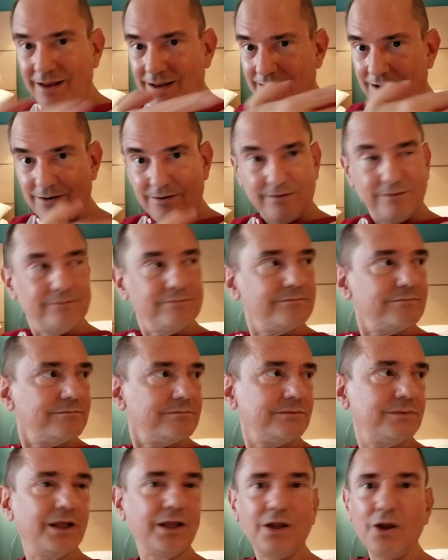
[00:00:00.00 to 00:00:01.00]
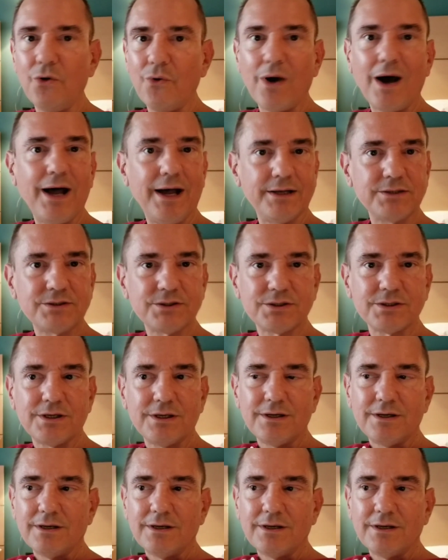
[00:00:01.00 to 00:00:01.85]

in the U.S.